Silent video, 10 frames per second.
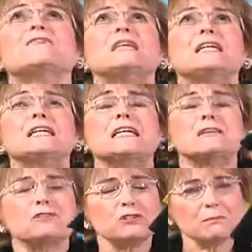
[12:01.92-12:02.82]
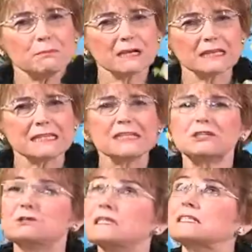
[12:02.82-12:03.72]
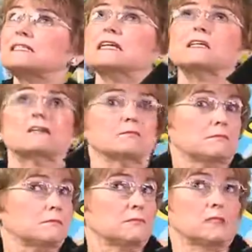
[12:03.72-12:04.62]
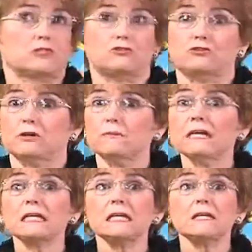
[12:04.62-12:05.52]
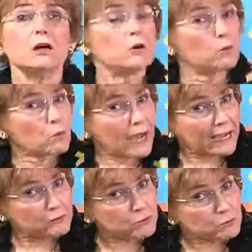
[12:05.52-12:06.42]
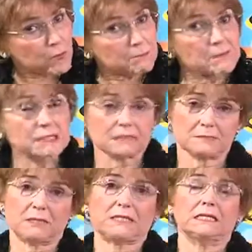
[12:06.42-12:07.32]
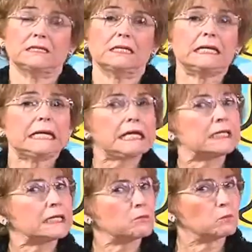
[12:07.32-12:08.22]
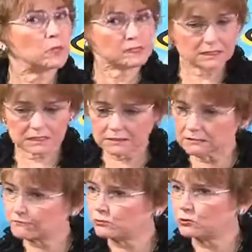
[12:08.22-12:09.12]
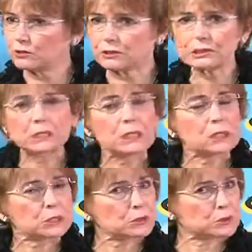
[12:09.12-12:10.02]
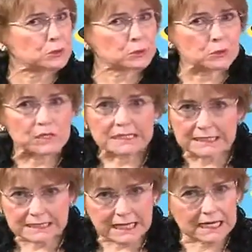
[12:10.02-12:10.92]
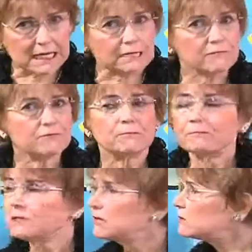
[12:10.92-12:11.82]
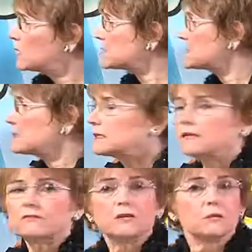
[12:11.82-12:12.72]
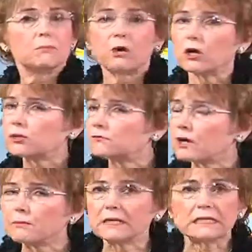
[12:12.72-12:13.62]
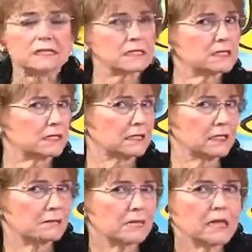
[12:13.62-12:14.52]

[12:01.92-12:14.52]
He gives you money, then you need to say, this is your money. How do you want me to spend it? And He wants us, of course, to save. He wants us to give part of our money to Him.